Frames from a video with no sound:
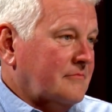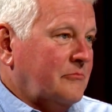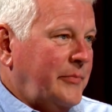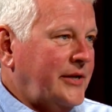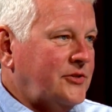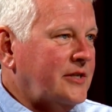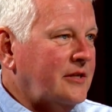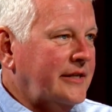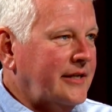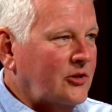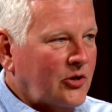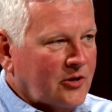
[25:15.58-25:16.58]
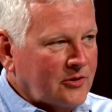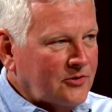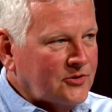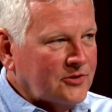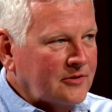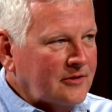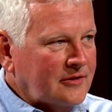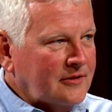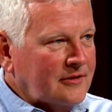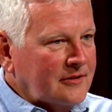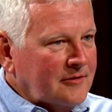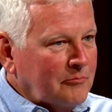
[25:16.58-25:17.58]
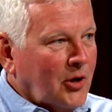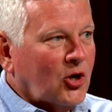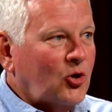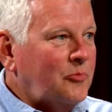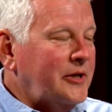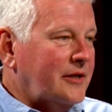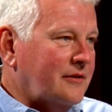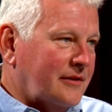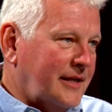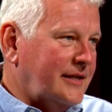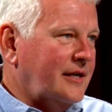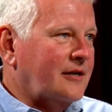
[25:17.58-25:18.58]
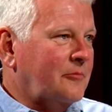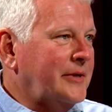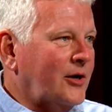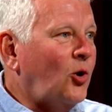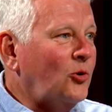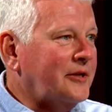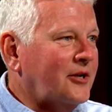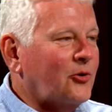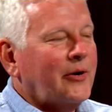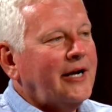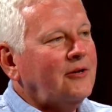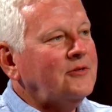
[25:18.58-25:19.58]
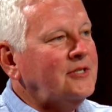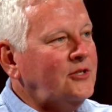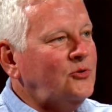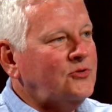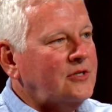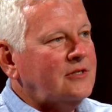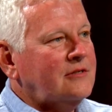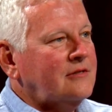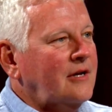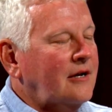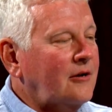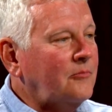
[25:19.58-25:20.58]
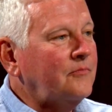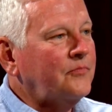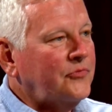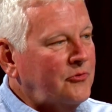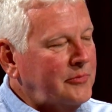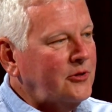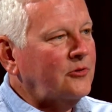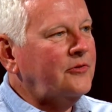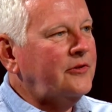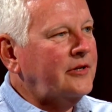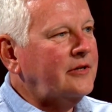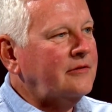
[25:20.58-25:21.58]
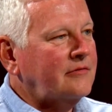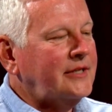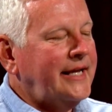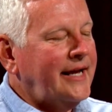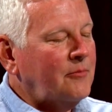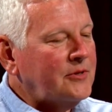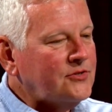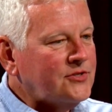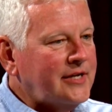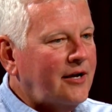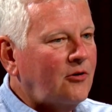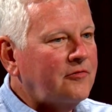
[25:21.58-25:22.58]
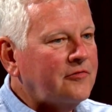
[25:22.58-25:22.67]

basically a large borrow pit that they dug a big hole in the ground to use it to build the dam itself.